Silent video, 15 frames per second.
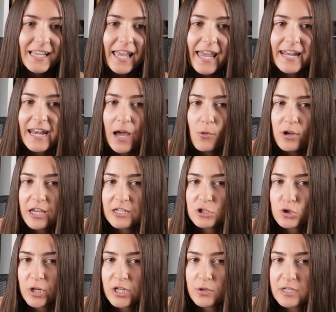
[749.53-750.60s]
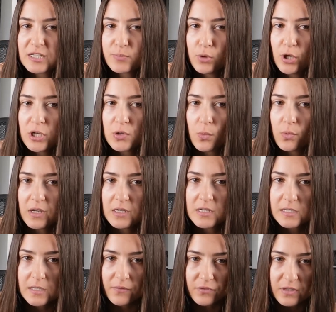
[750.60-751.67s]
And now we can try to exploit the
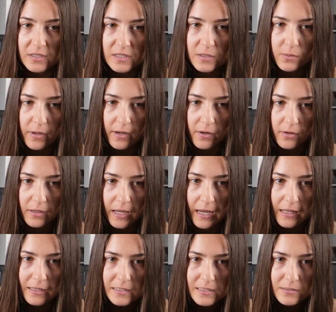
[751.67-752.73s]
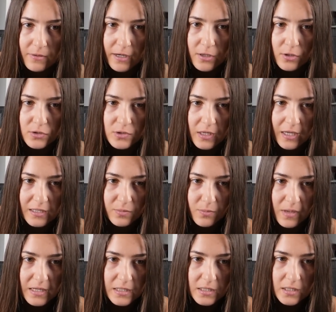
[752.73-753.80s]
weakness of this square. Okay, let's try not to get
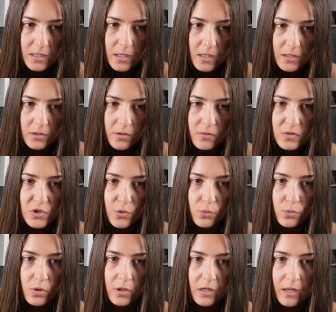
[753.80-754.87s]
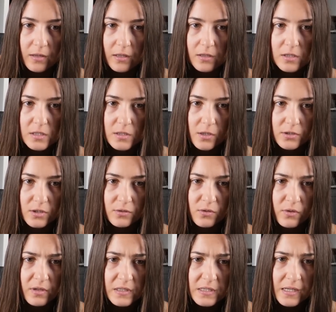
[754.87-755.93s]
mated. There is a rook that is not
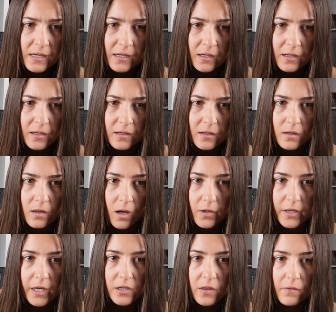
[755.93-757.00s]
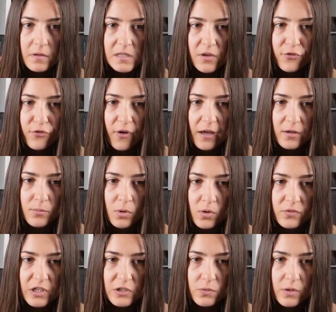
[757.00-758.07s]
under attack. Okay, there is a fun
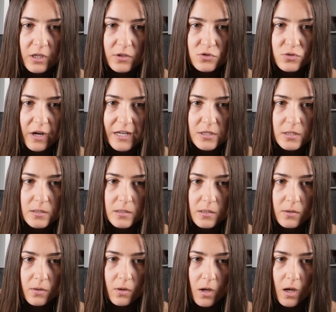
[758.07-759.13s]
move that we can try to do.